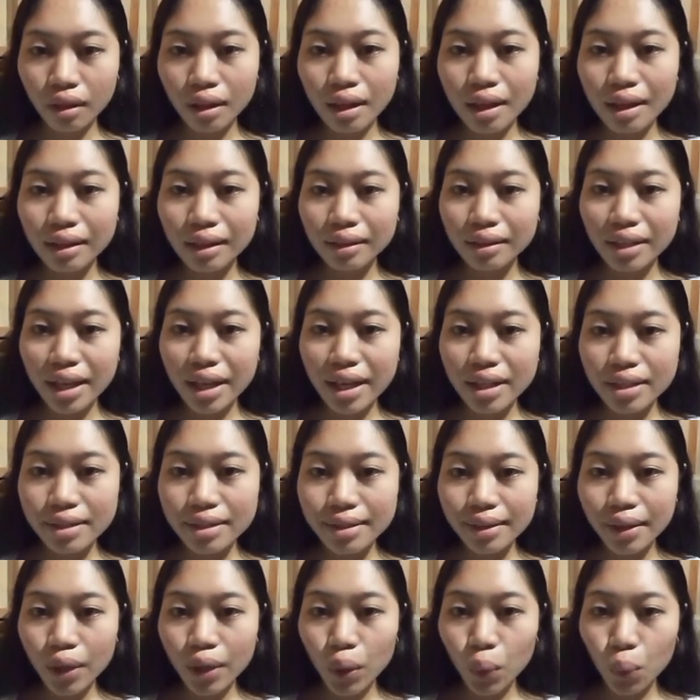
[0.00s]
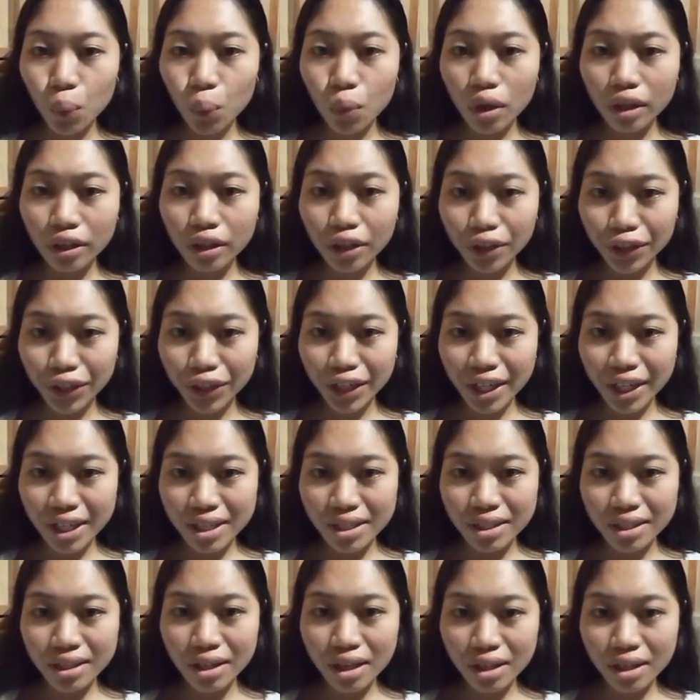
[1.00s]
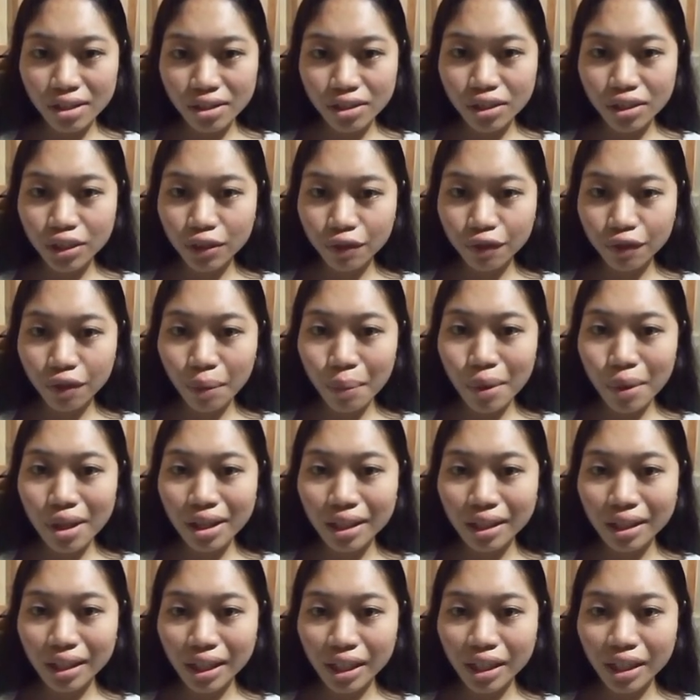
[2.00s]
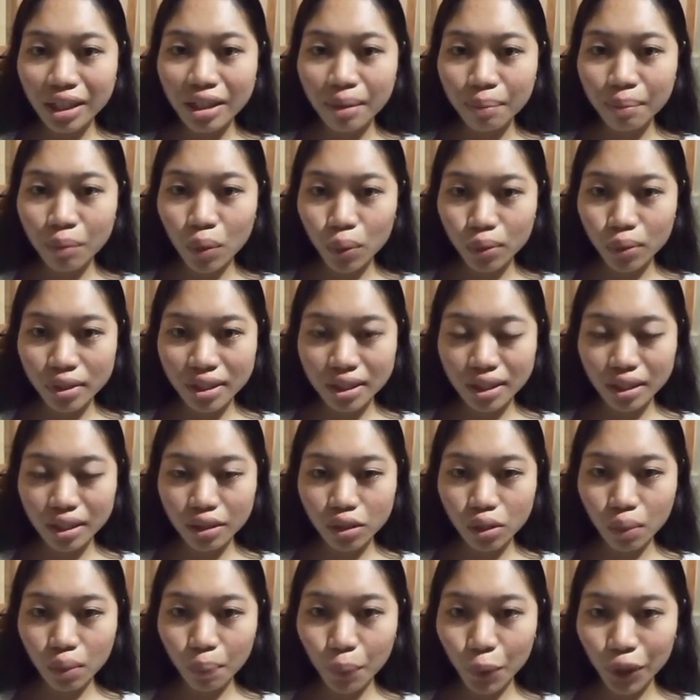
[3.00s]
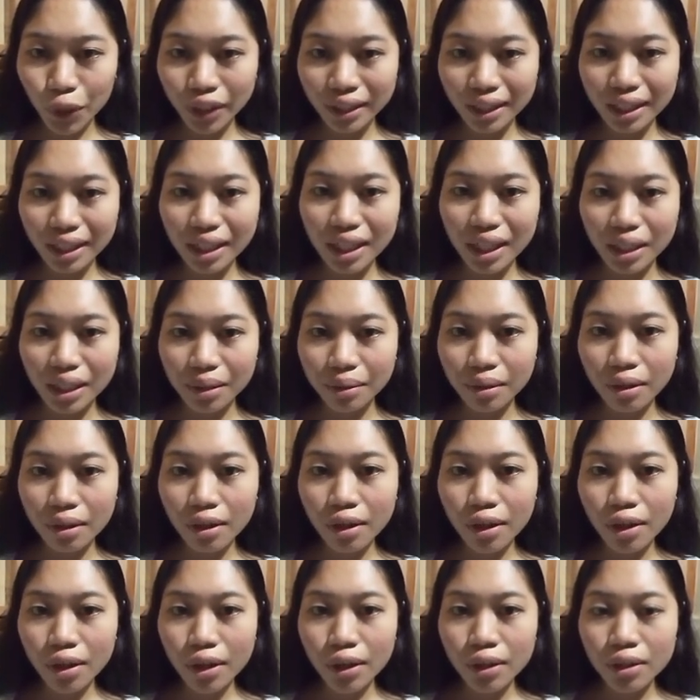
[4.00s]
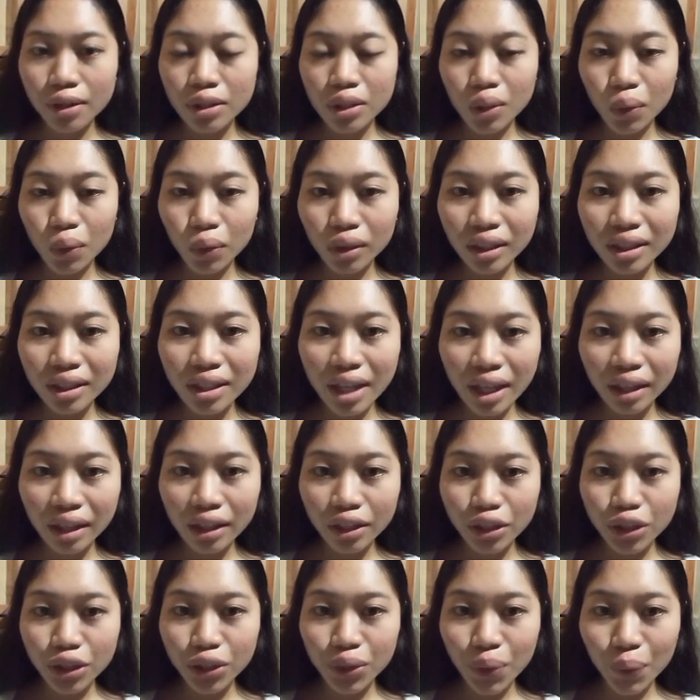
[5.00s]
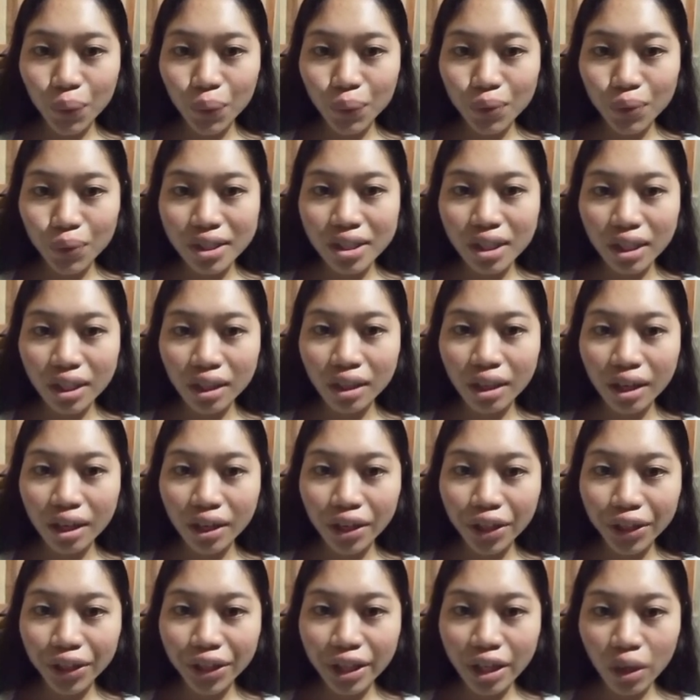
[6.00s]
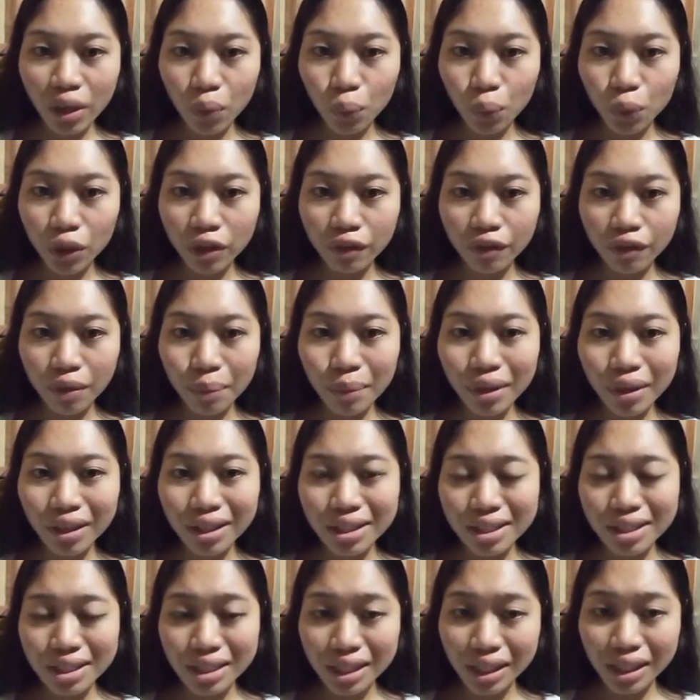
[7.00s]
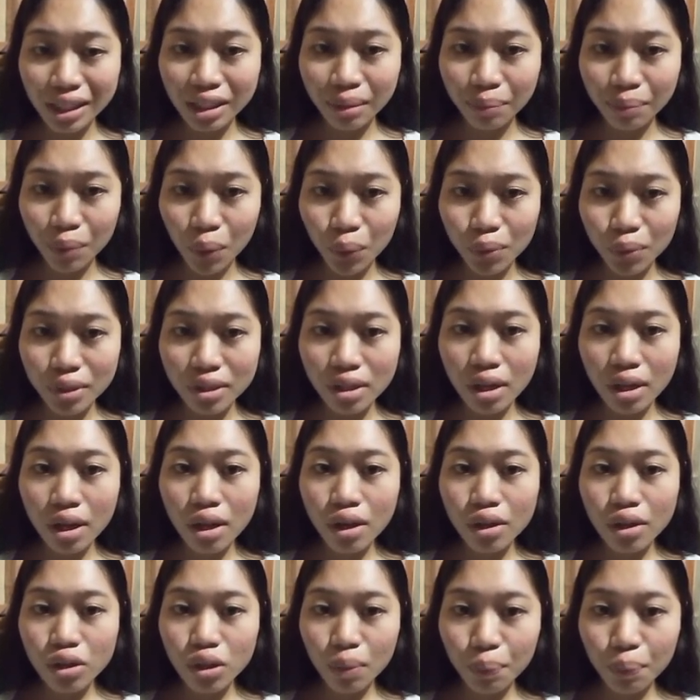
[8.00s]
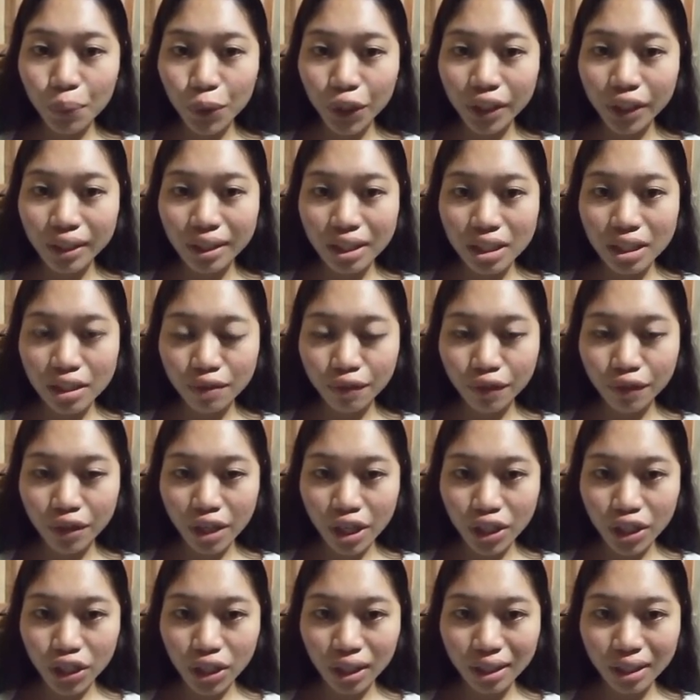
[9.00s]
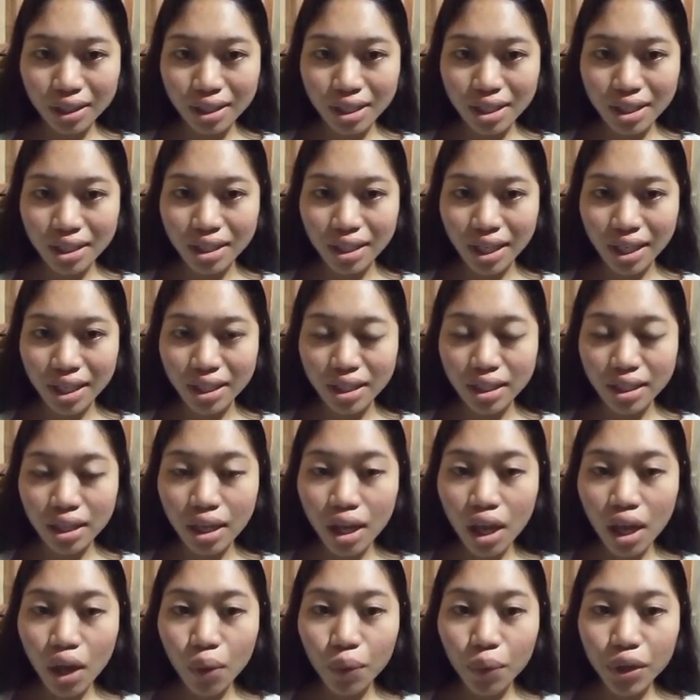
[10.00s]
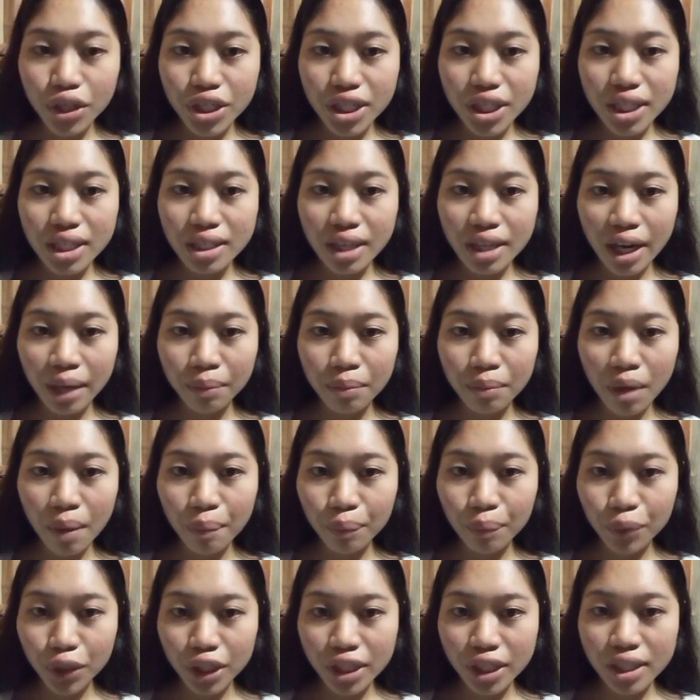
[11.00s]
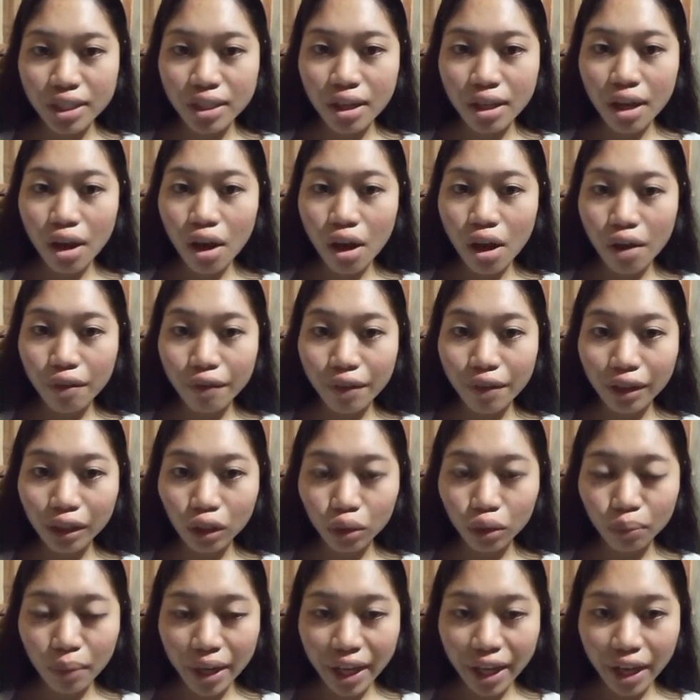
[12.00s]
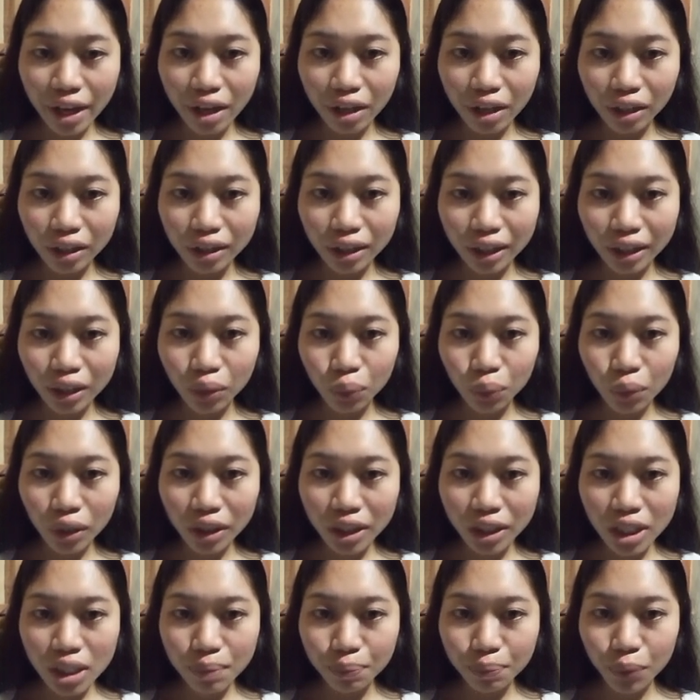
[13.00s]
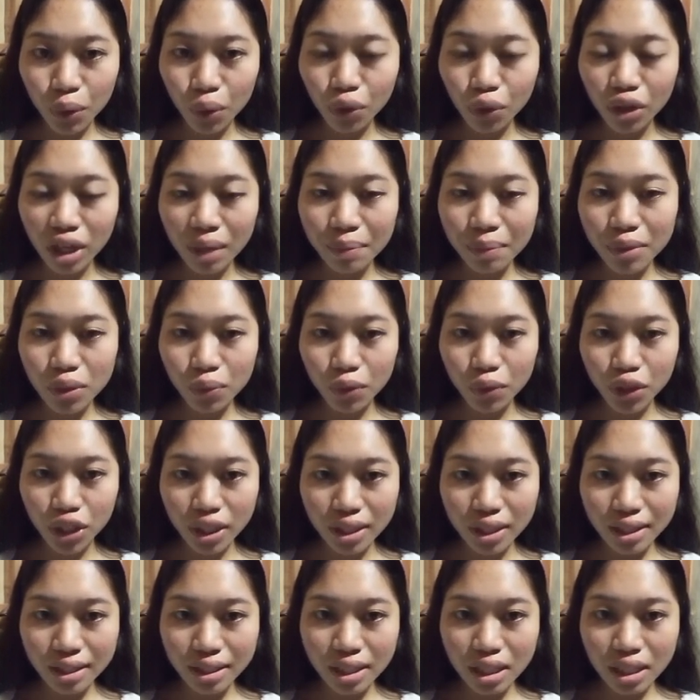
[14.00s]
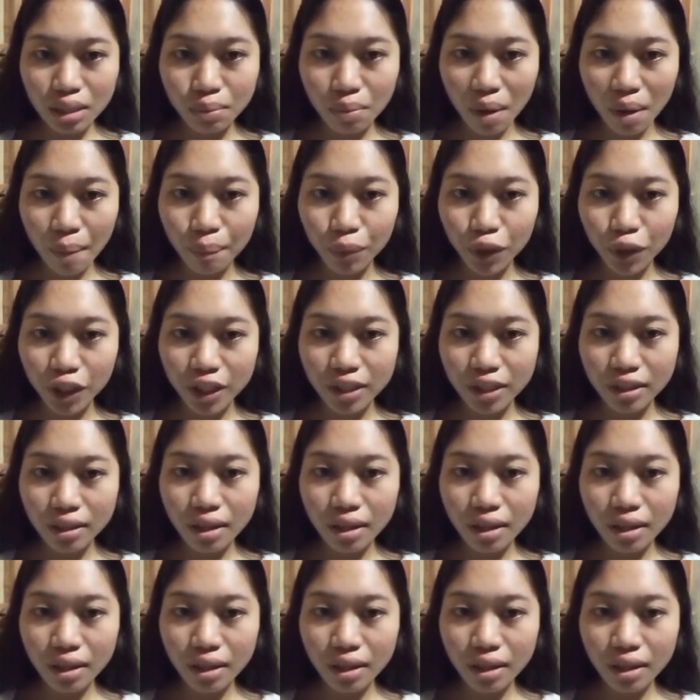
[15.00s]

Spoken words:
Next, what areas does their family need the most support in? So the data shows that the area where families need the most support is financial assistance, which is 9 members, followed by health and wellness programs, which is 6 members.